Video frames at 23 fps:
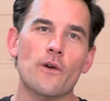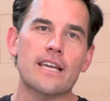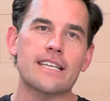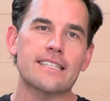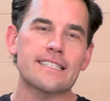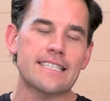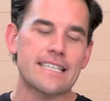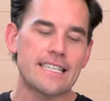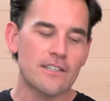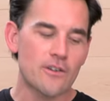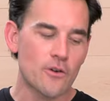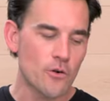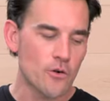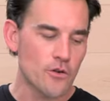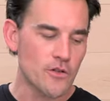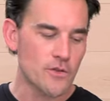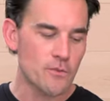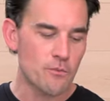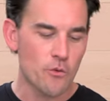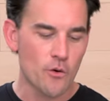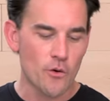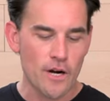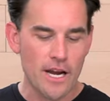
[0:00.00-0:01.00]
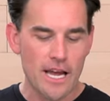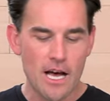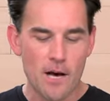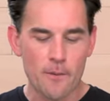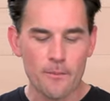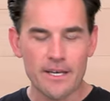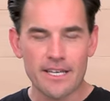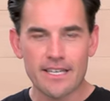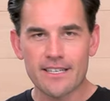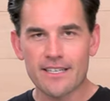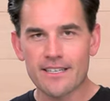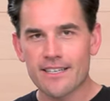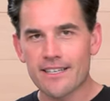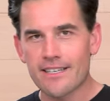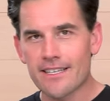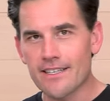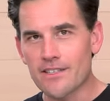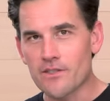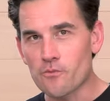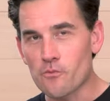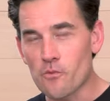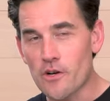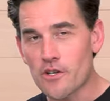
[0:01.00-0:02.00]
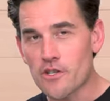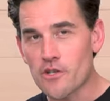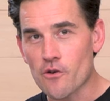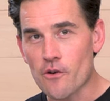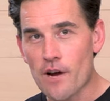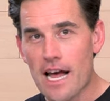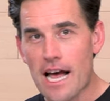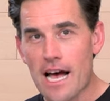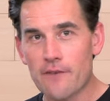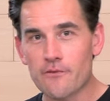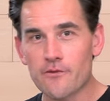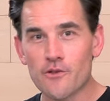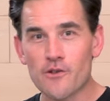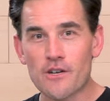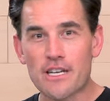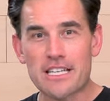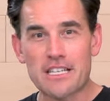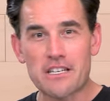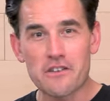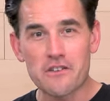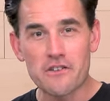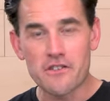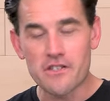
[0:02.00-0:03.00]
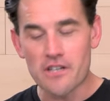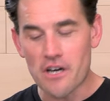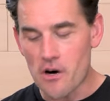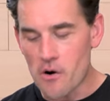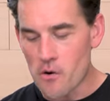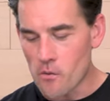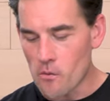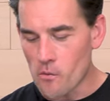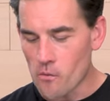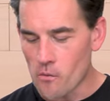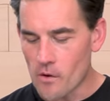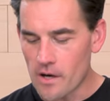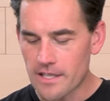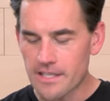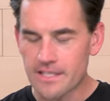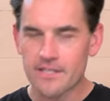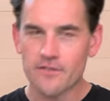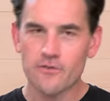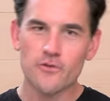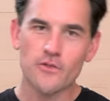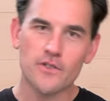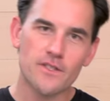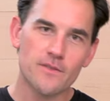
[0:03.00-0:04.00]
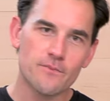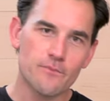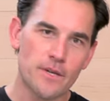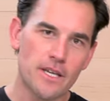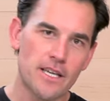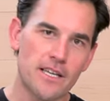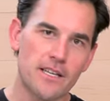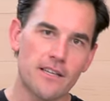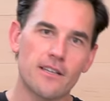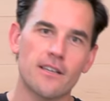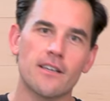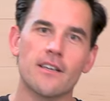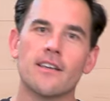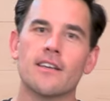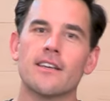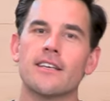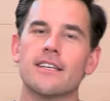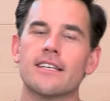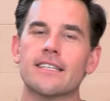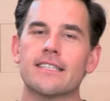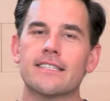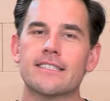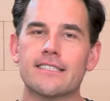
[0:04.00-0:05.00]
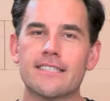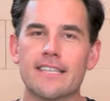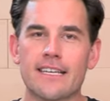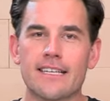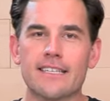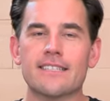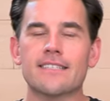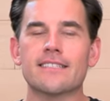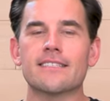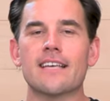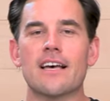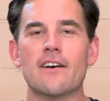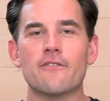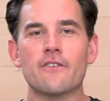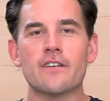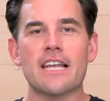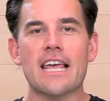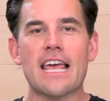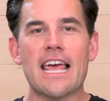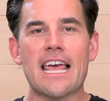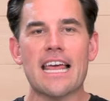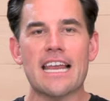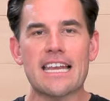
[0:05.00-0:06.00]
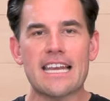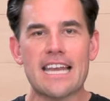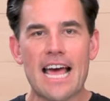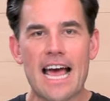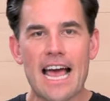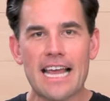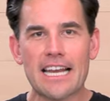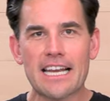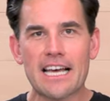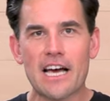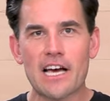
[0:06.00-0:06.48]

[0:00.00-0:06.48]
racing or sport helmet is what you're after and you don't want to spend six, seven, eight, nine